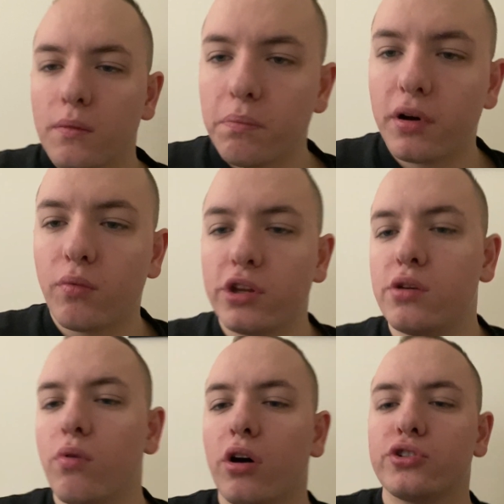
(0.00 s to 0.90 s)
But what
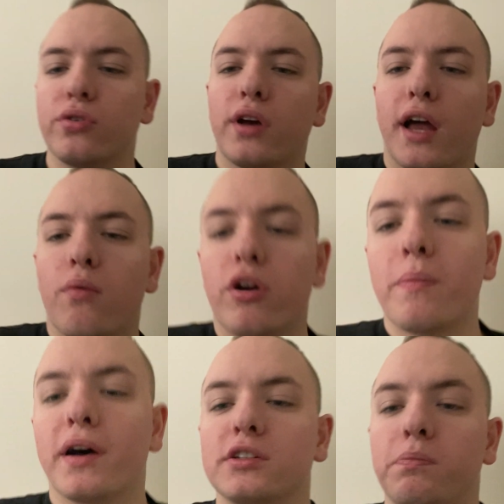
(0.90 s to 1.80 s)
you also got to worry
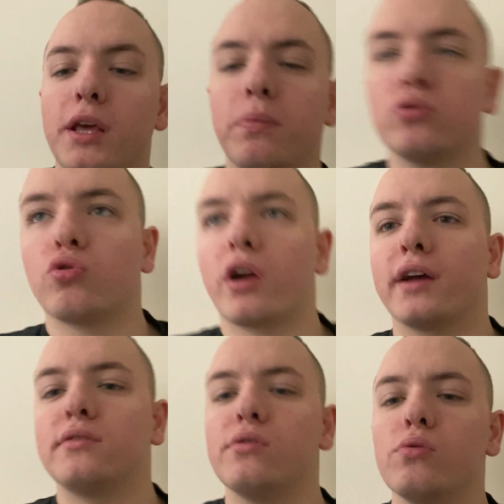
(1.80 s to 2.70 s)
about is people
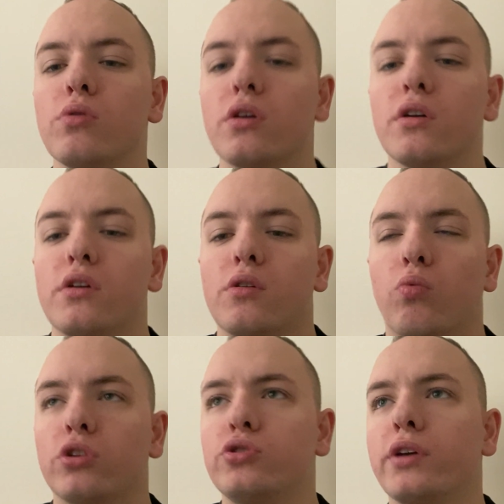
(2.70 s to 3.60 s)
trying to...
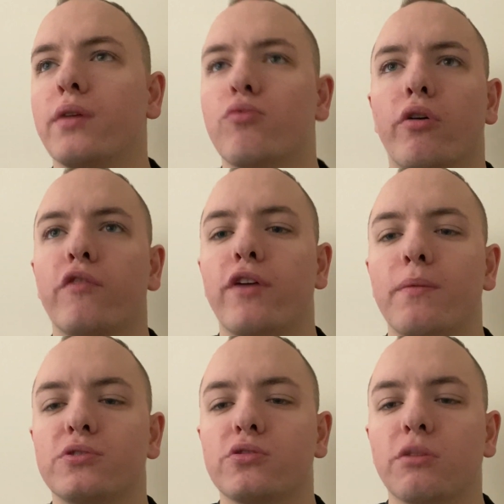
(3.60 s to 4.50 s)
Once you get really
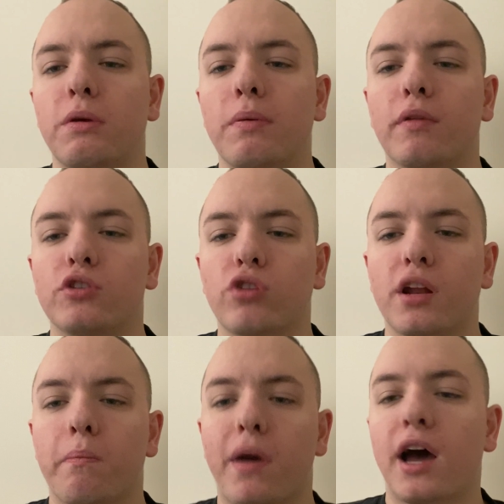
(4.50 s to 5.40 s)
famous, there's going to be people that try
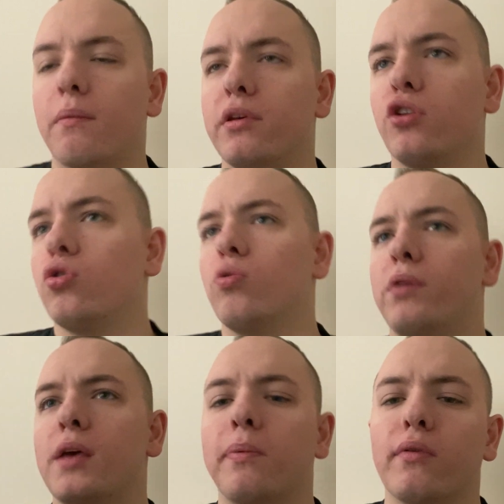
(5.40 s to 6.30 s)
to mob you,
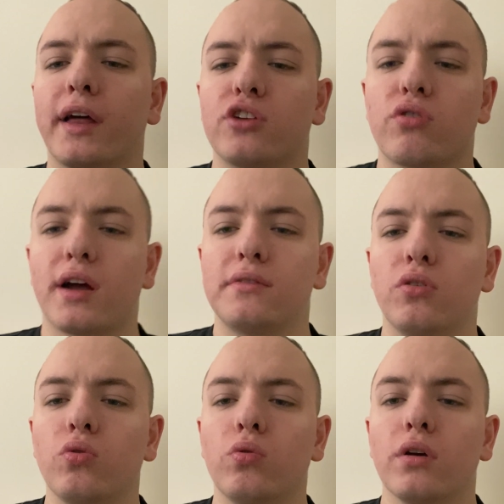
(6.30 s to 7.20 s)
people that try
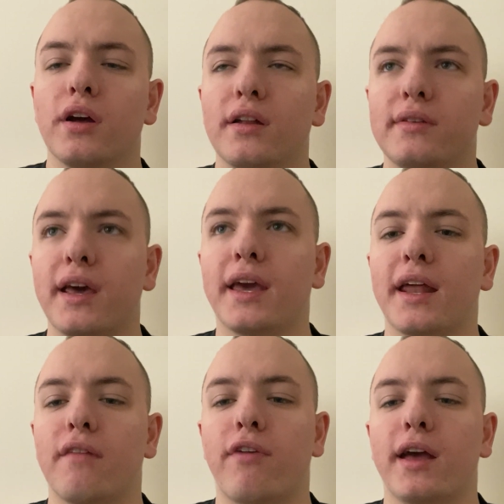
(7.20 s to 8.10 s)
to take
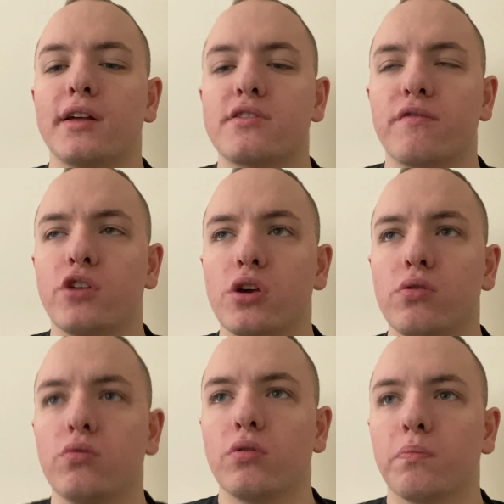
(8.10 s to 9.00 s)
advantage of
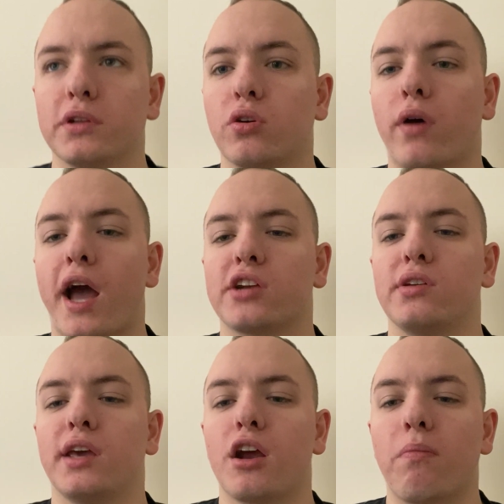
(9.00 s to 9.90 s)
you, but don't
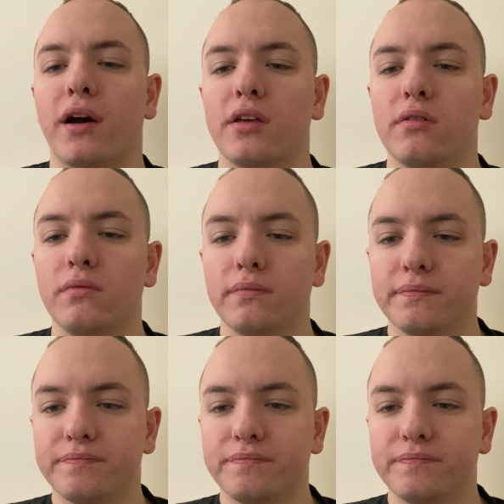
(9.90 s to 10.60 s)
actually care about you.